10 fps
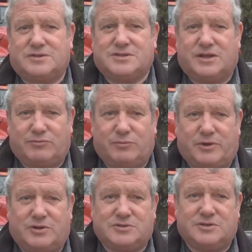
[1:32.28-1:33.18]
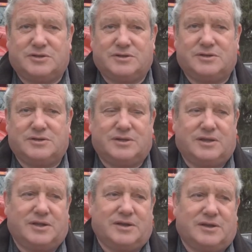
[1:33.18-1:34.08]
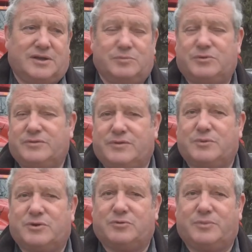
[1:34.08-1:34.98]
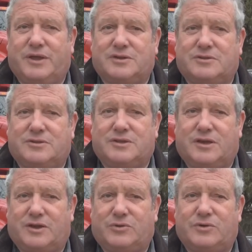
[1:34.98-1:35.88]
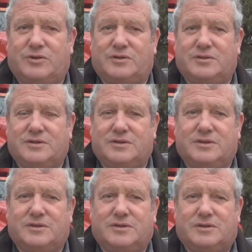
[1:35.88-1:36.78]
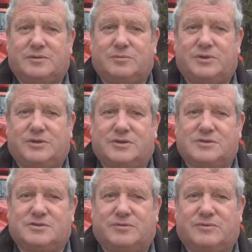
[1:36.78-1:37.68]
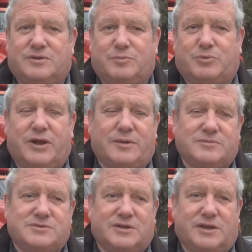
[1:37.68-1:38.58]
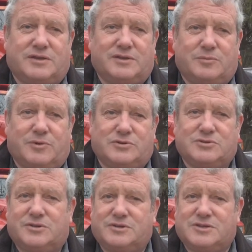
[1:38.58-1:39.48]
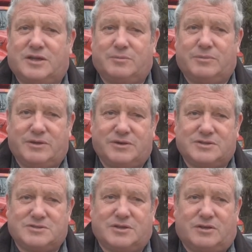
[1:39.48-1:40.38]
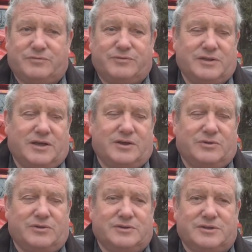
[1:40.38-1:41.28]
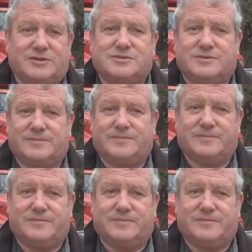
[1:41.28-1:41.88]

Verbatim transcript: instead of emulsion and I believe I'm going to go back to the hot oil because of the problems that the emulsion does not mend itself and the hot oil does.